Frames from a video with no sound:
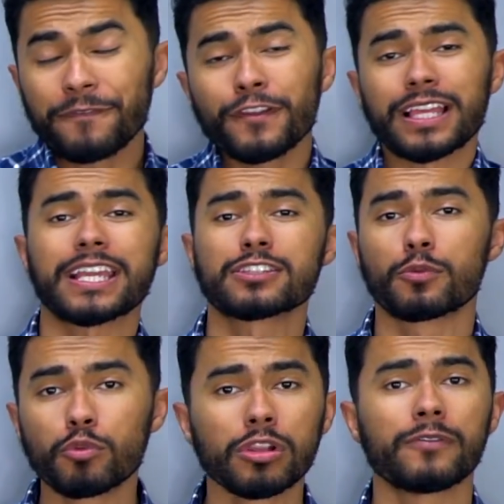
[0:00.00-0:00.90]
I feel like it's a
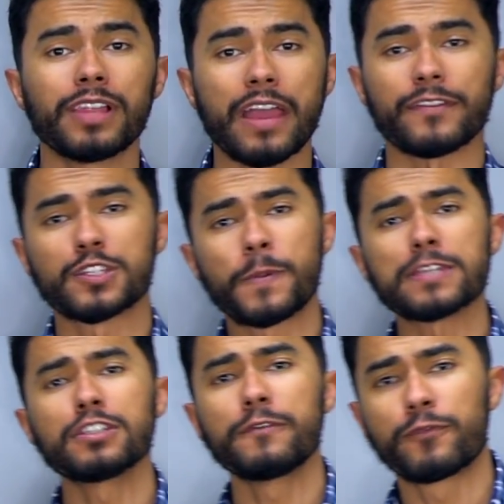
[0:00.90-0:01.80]
rule of life,
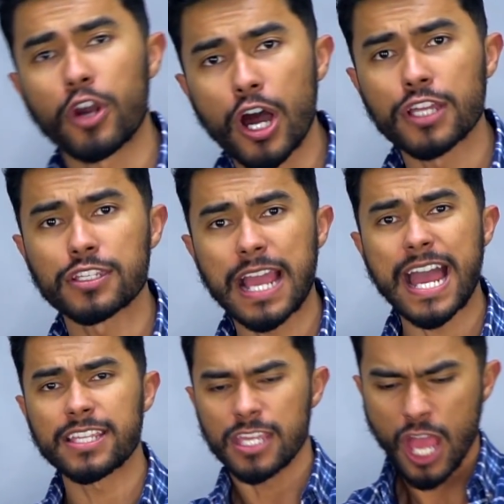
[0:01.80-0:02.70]
especially for us
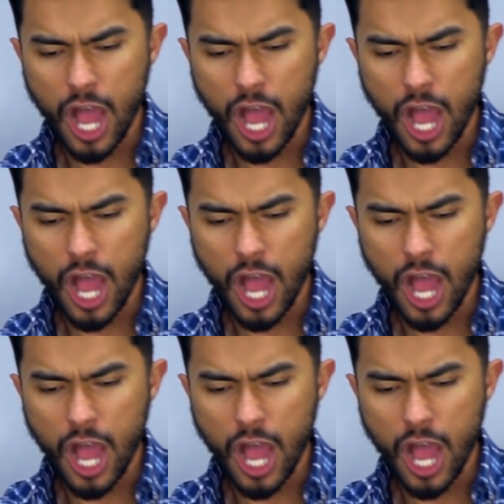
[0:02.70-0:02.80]
guys,